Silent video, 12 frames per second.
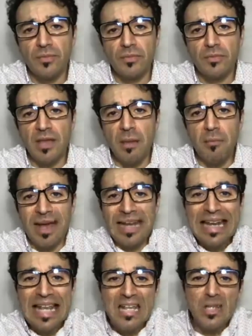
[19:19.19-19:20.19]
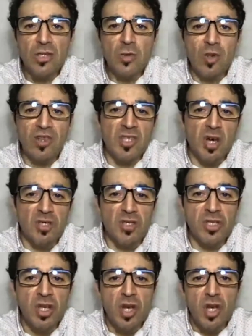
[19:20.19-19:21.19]
They might need to adjust
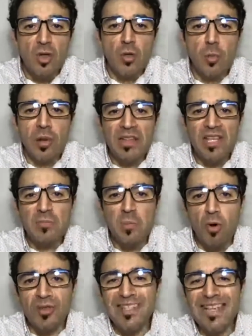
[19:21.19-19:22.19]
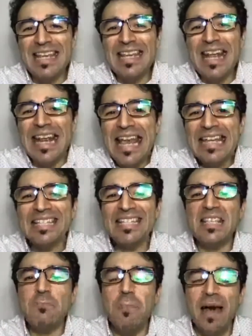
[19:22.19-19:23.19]
to play the sports in a less
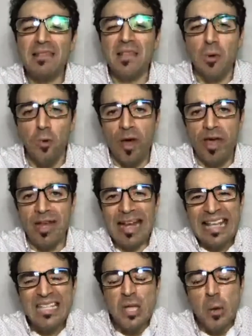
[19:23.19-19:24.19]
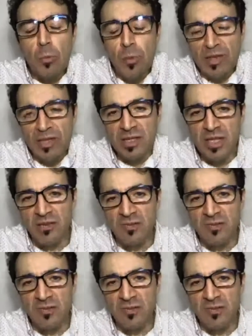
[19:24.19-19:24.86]
demanding way, less competitive.